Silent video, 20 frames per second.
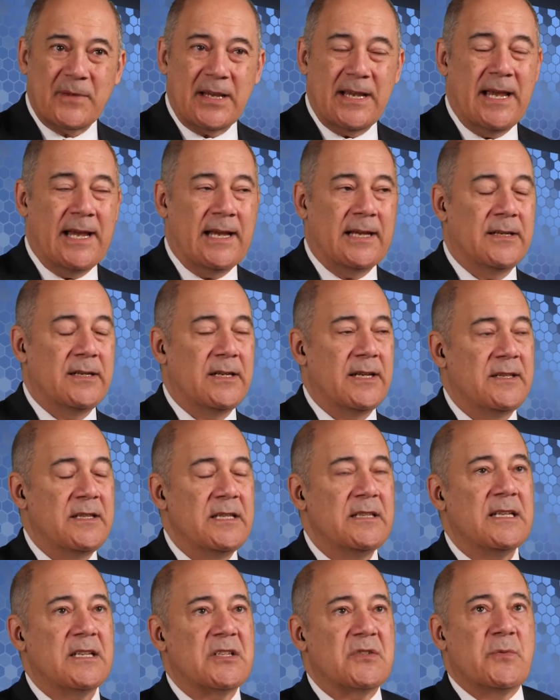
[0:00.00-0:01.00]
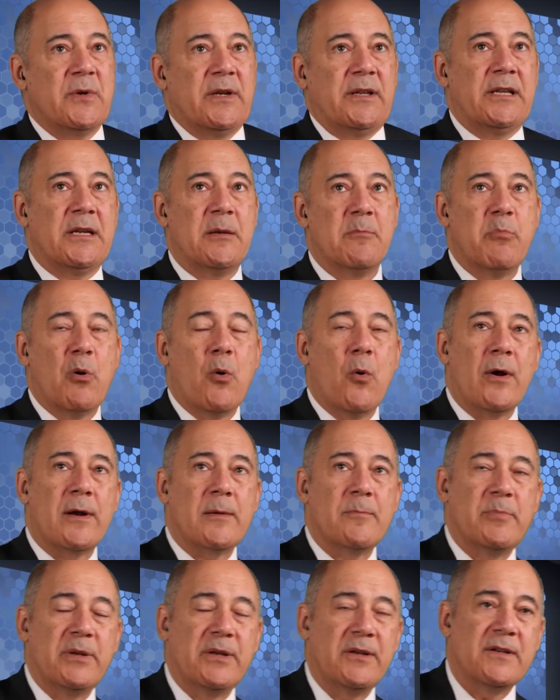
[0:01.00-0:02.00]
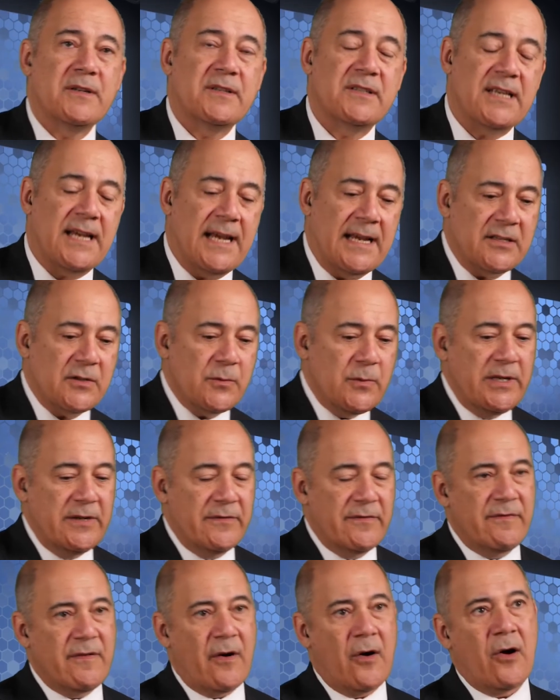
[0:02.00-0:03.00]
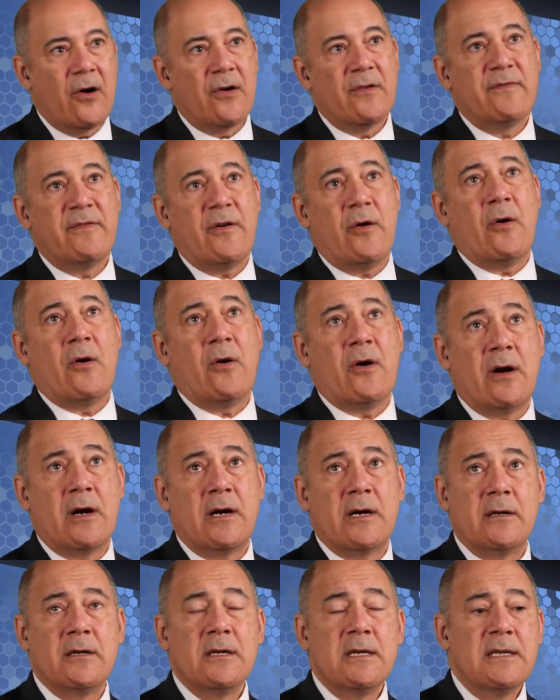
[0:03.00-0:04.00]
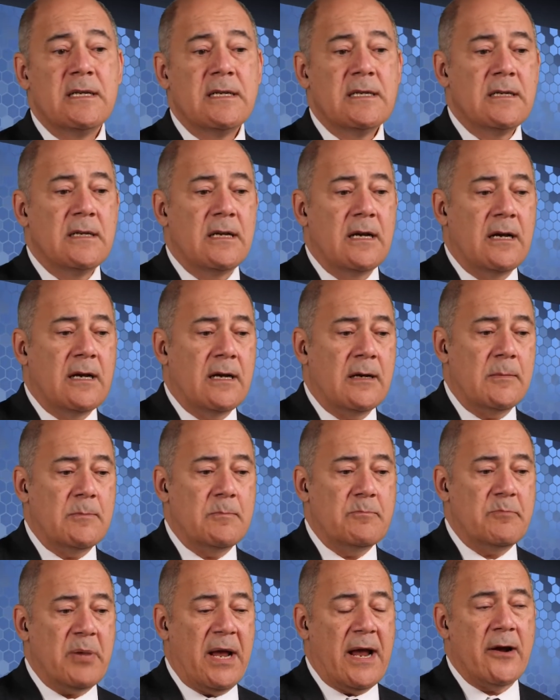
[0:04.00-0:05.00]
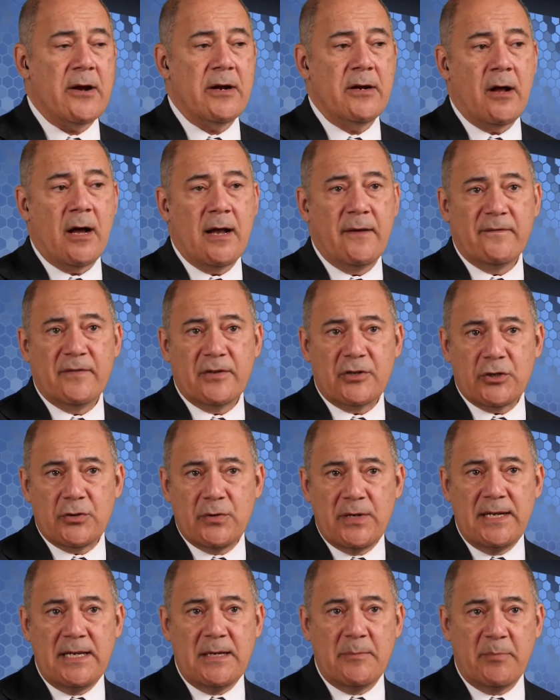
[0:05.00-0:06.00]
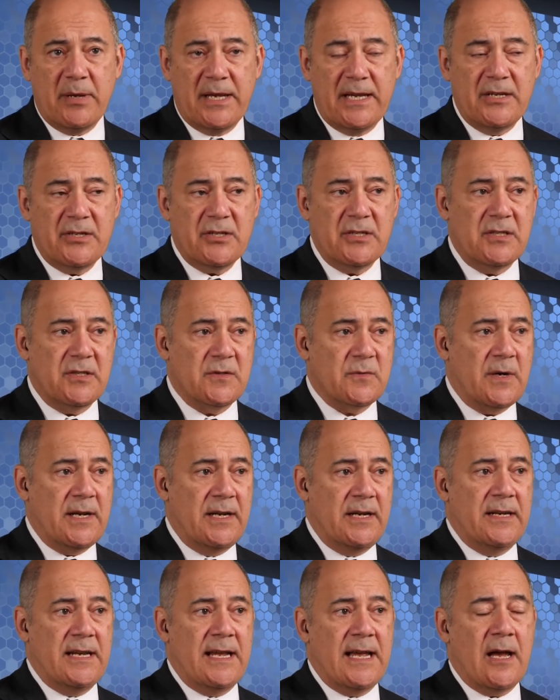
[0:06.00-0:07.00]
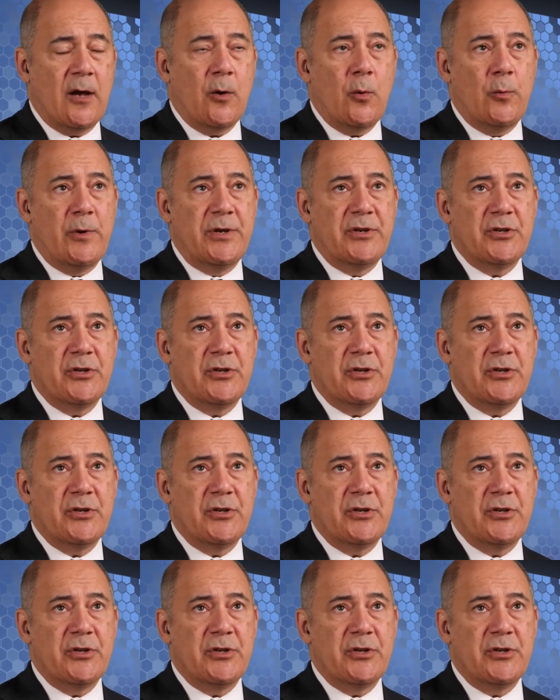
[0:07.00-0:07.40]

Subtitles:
And I think that's really important because as we evolve our paradigm for treating patients, right now we